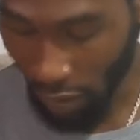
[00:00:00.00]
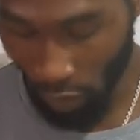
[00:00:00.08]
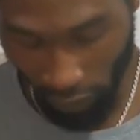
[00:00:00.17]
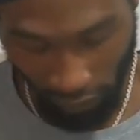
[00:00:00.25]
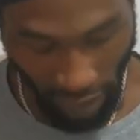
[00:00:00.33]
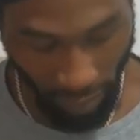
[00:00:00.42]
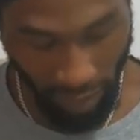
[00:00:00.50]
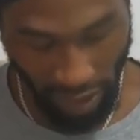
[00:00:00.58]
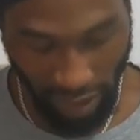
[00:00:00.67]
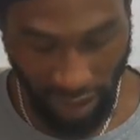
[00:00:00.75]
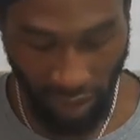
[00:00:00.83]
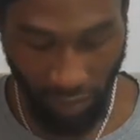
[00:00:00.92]
with that
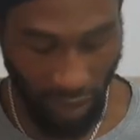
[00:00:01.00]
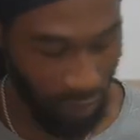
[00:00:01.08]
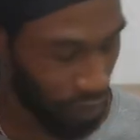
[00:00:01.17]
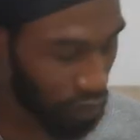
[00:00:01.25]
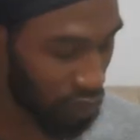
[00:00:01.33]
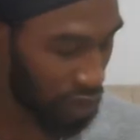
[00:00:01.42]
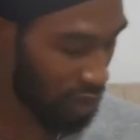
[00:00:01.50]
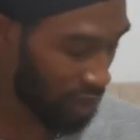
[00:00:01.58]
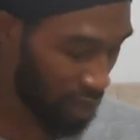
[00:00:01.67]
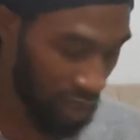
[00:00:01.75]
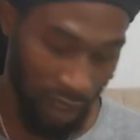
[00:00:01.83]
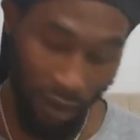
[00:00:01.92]
being said, peoples,
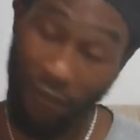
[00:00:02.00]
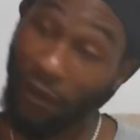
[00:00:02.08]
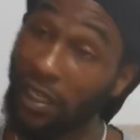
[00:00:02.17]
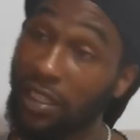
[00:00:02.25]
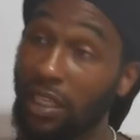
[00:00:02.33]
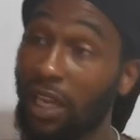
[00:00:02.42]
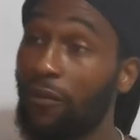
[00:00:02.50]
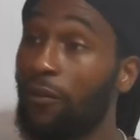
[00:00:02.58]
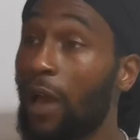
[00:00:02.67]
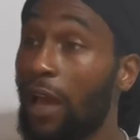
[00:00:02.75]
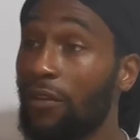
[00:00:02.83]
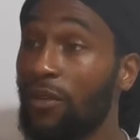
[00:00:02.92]
thanks again
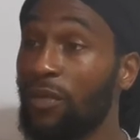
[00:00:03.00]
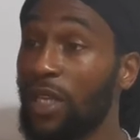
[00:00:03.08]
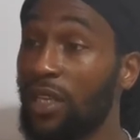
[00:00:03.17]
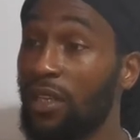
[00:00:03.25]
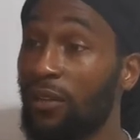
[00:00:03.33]
for having me